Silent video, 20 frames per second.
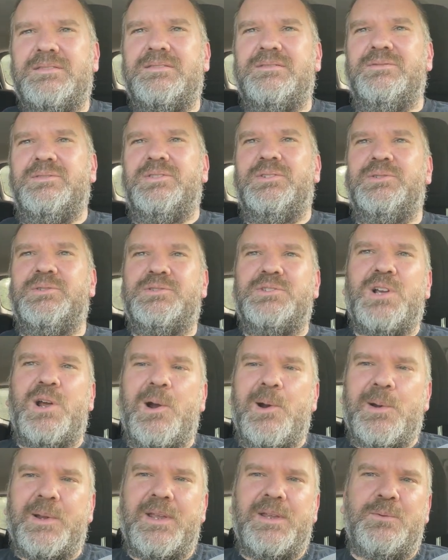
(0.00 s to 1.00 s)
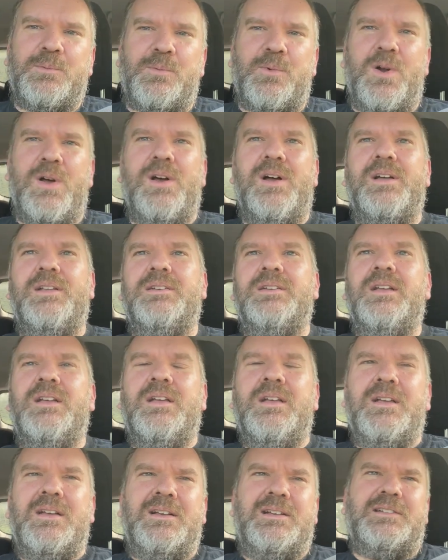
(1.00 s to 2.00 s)
A little Target
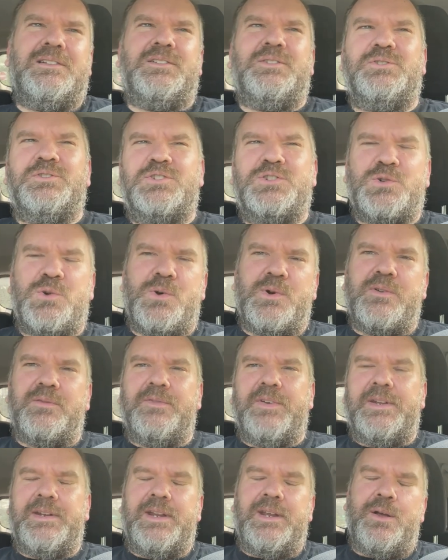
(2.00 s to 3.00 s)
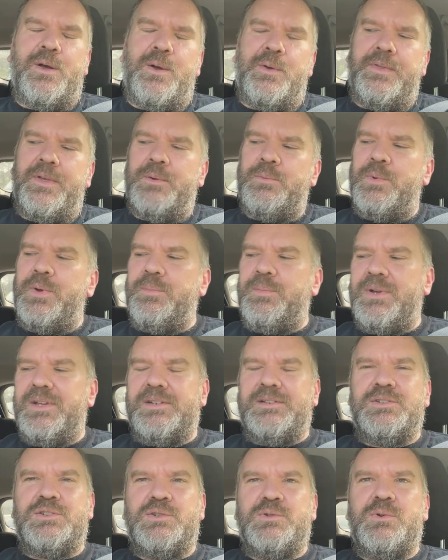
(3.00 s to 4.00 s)
run, a little shorter video than we've
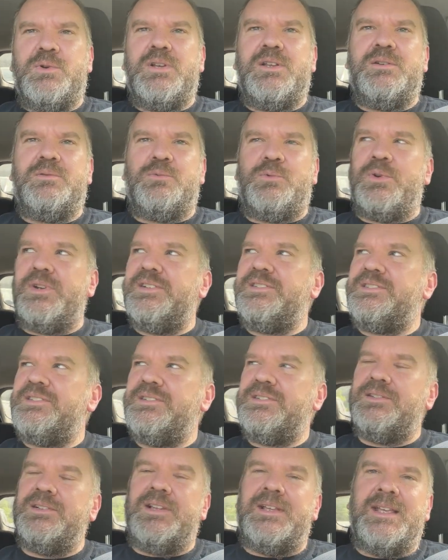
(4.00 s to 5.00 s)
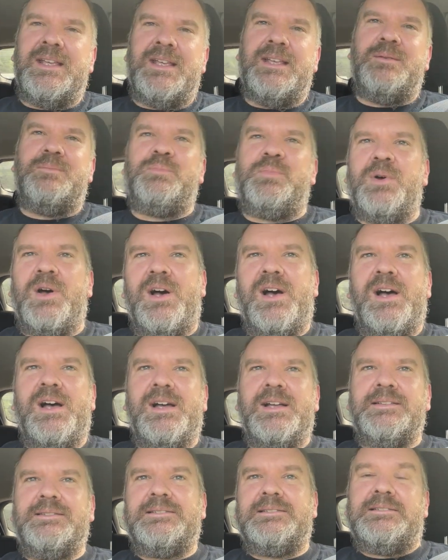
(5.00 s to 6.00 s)
been doing recently,
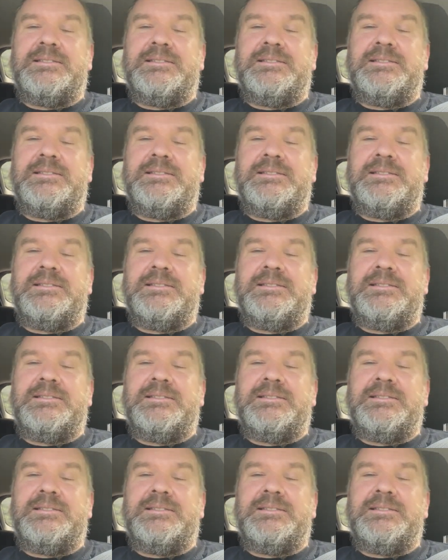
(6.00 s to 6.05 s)
but